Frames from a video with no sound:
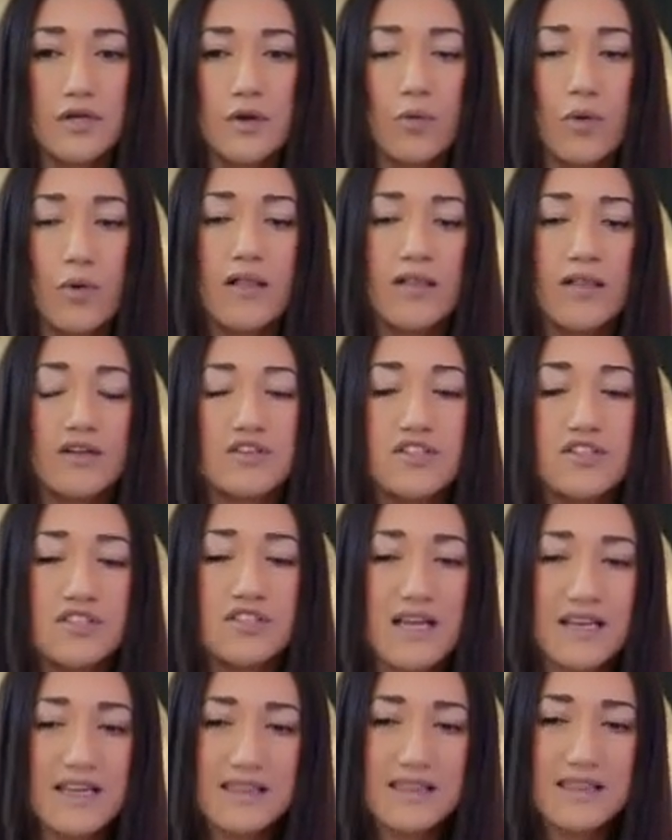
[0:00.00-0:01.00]
While
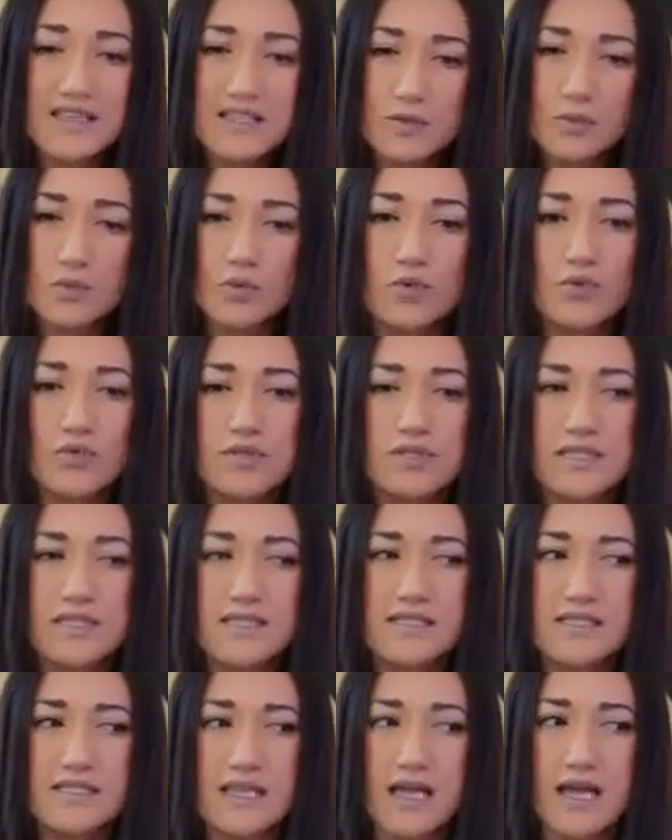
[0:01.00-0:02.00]
understanding these wounds is
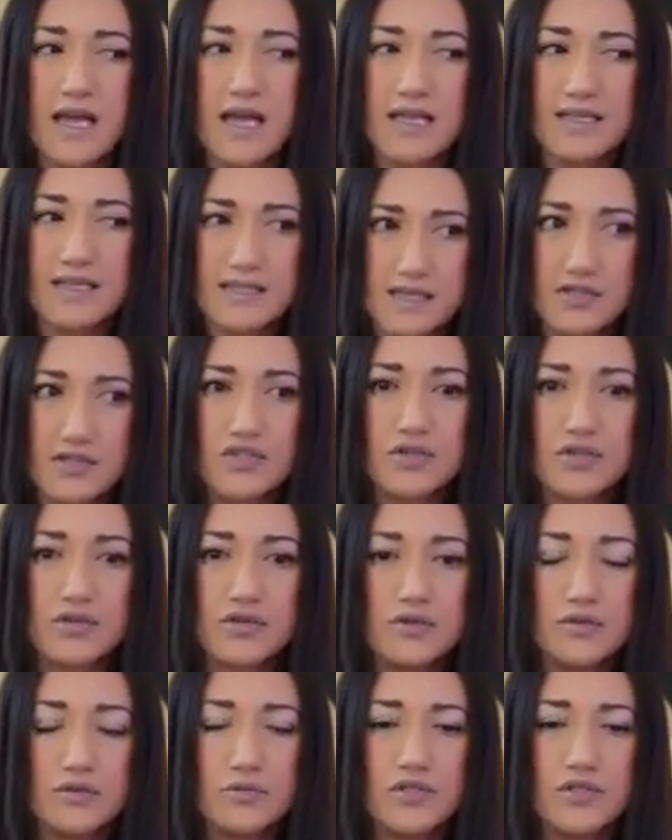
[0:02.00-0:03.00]

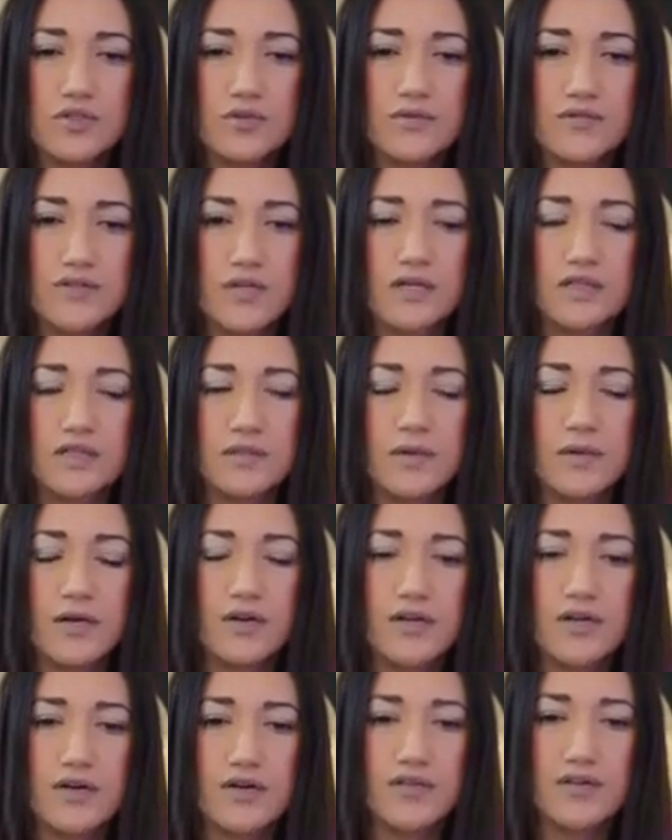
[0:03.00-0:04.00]
essential, which we've talked
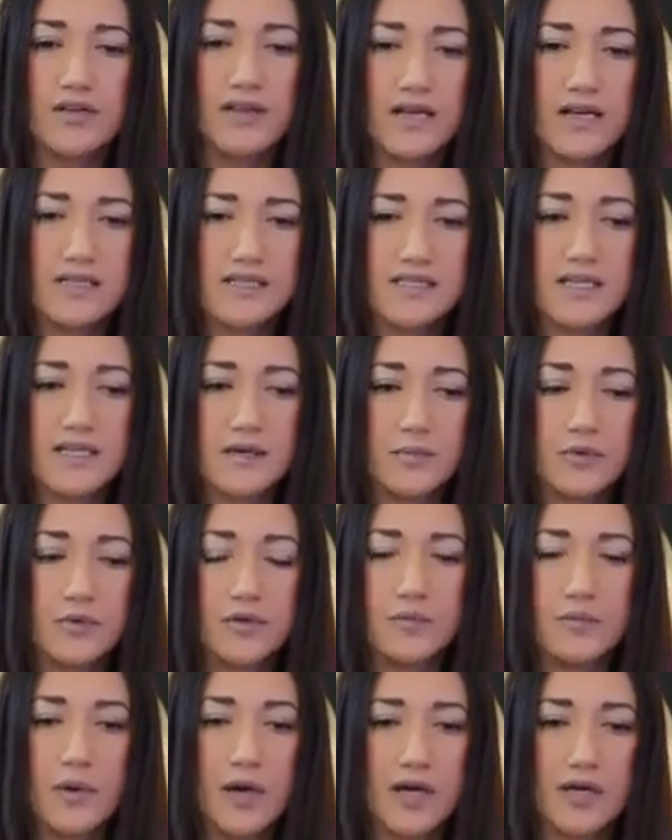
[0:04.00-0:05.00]
about here in the last
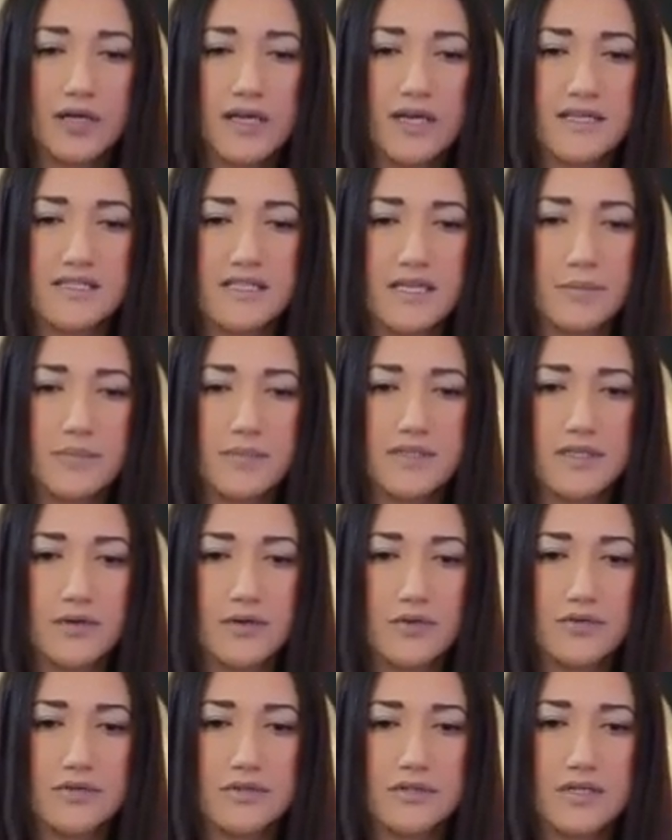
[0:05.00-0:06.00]
couple of podcast
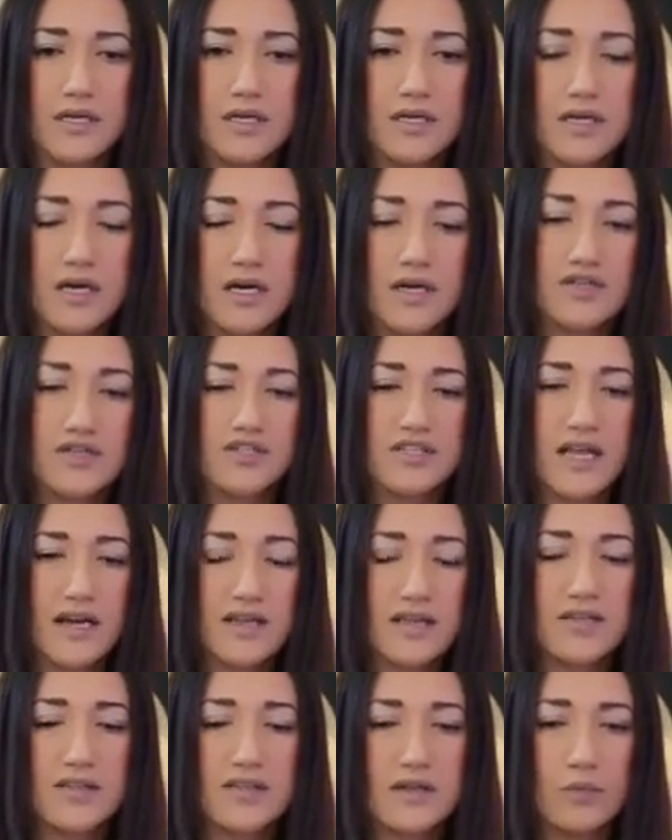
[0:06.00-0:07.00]
episodes,
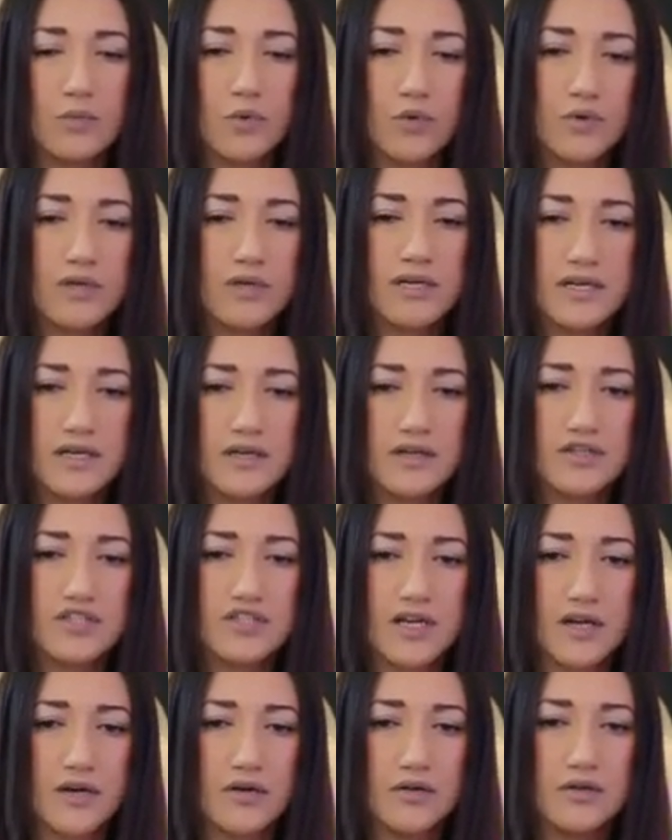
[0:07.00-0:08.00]
understanding the wounded inner
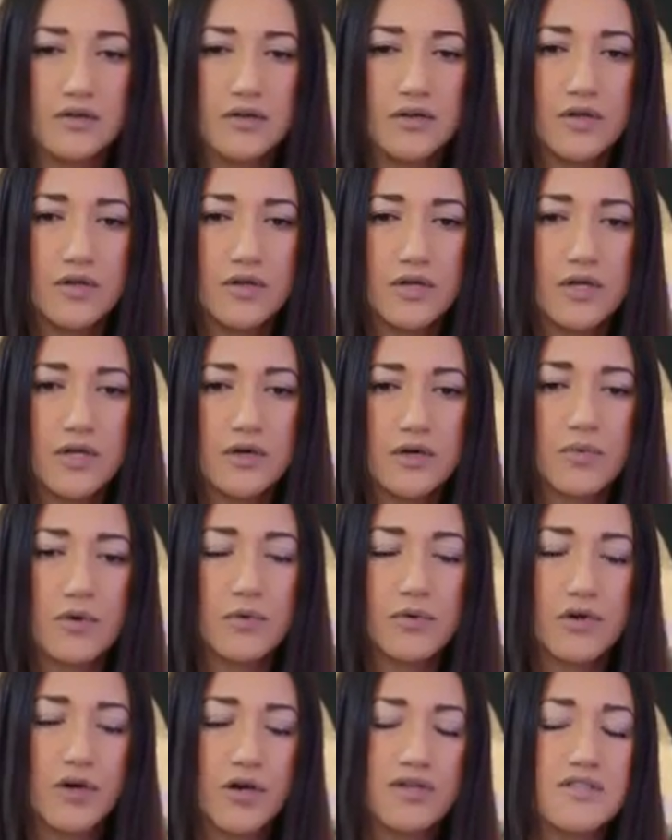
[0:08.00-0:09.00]
child, what
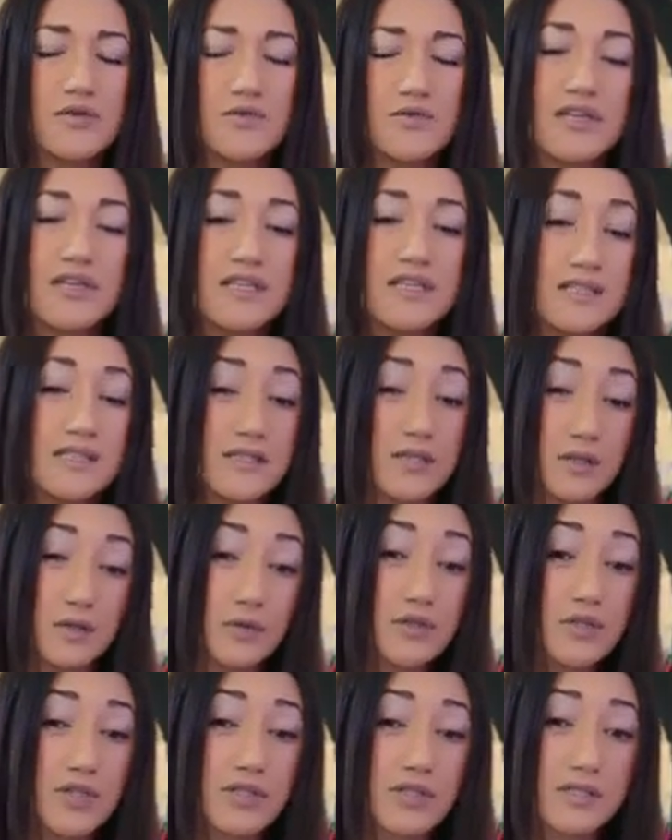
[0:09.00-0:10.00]
we also need is
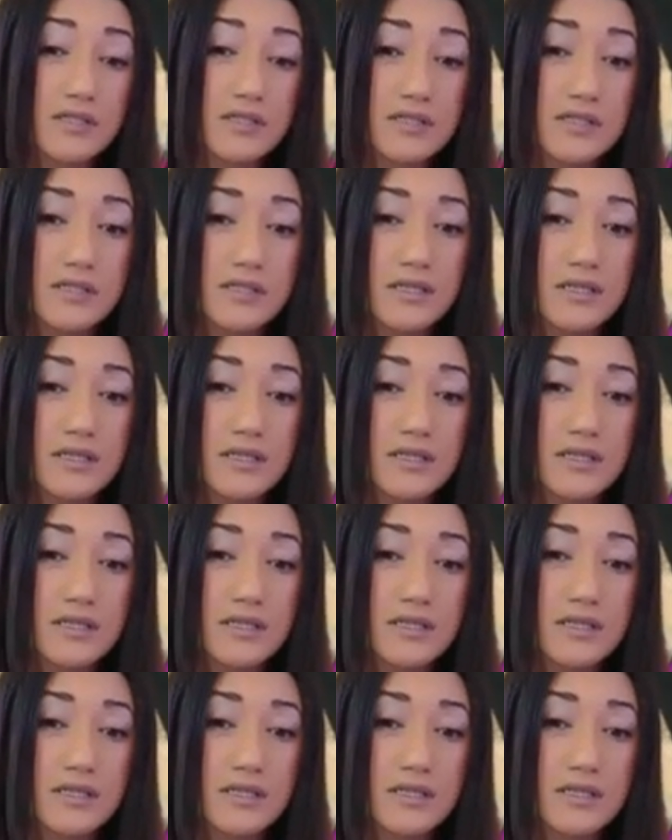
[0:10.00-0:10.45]
solutions.